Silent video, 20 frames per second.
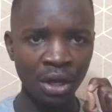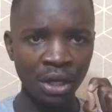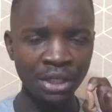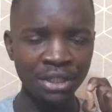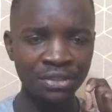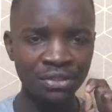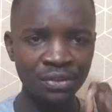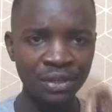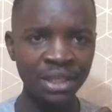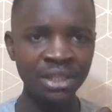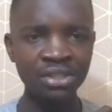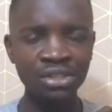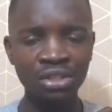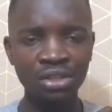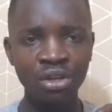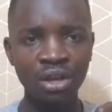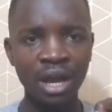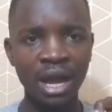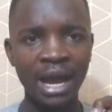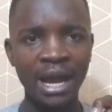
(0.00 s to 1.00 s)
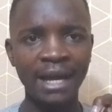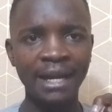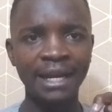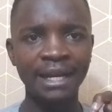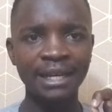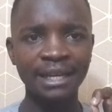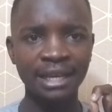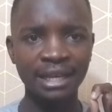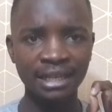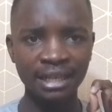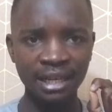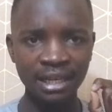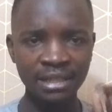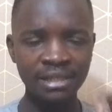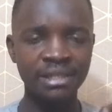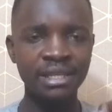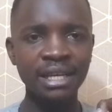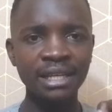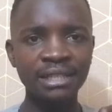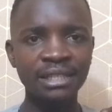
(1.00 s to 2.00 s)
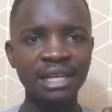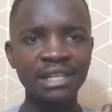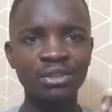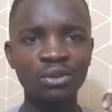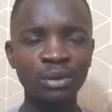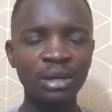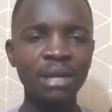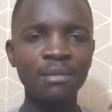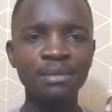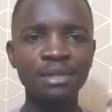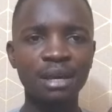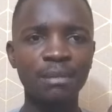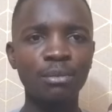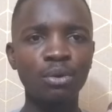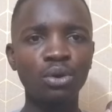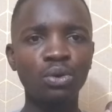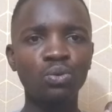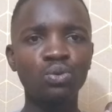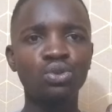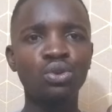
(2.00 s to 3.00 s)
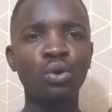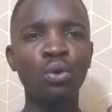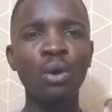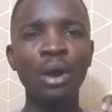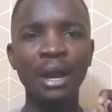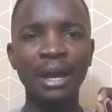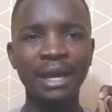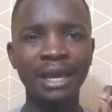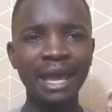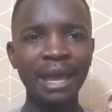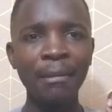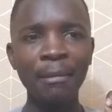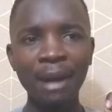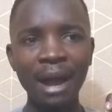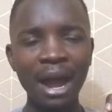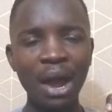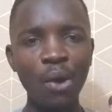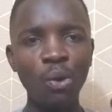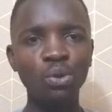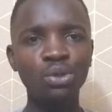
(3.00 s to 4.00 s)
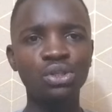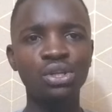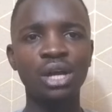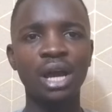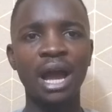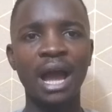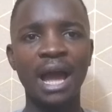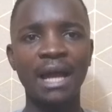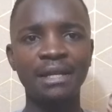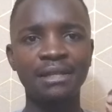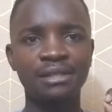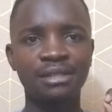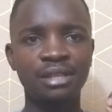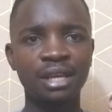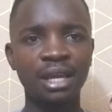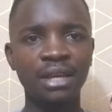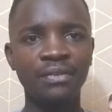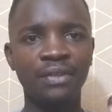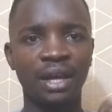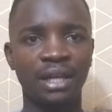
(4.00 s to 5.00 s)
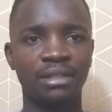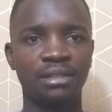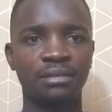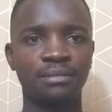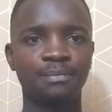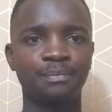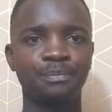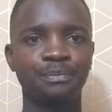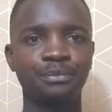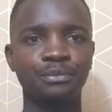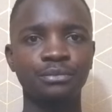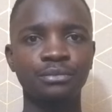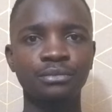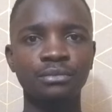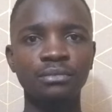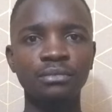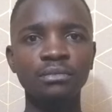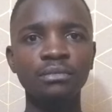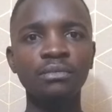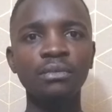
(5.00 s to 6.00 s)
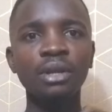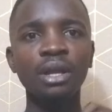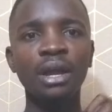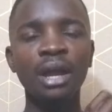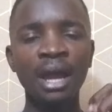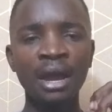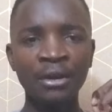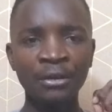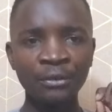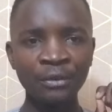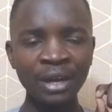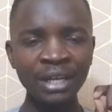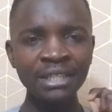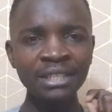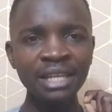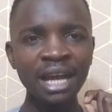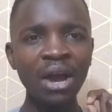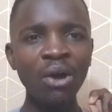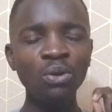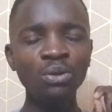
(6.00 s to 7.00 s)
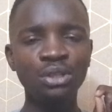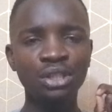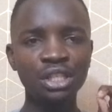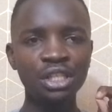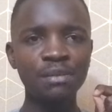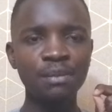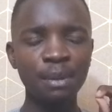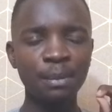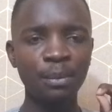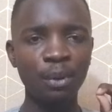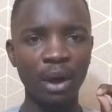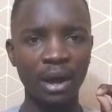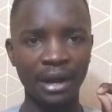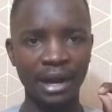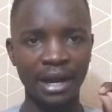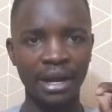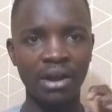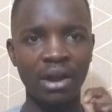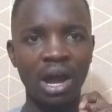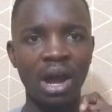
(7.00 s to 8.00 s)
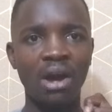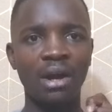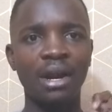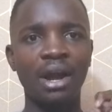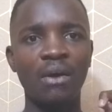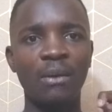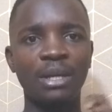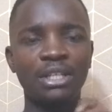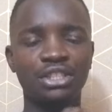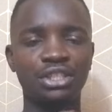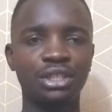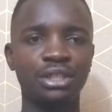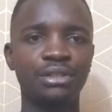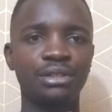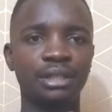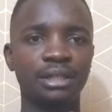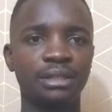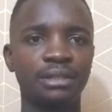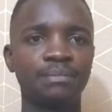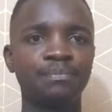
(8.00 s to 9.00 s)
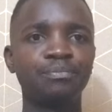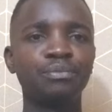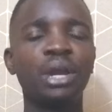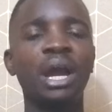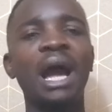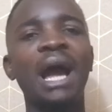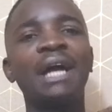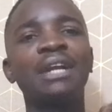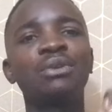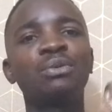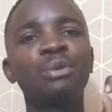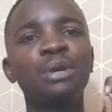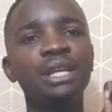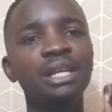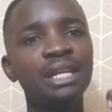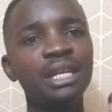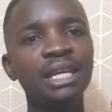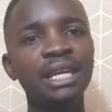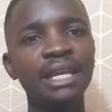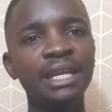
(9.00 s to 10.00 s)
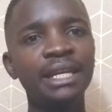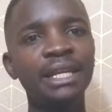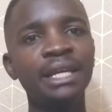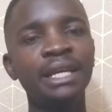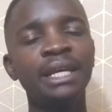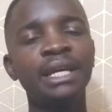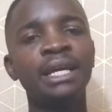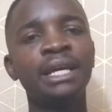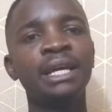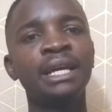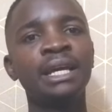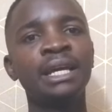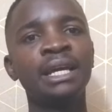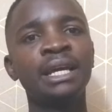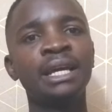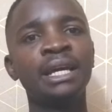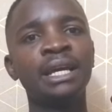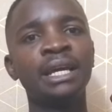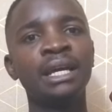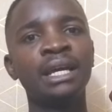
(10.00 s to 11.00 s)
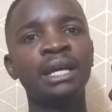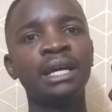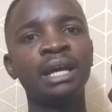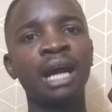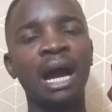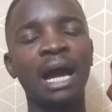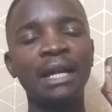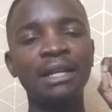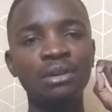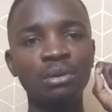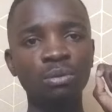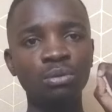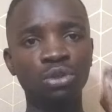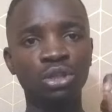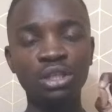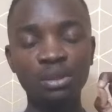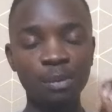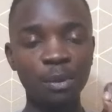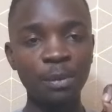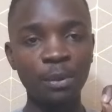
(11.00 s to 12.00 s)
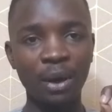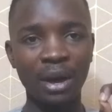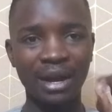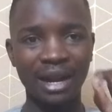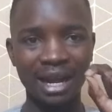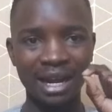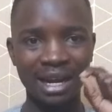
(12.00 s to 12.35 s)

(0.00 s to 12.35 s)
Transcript: It reached an extent that William Samoei Ruto came out and said that right now these people are our children, and we need, and these people are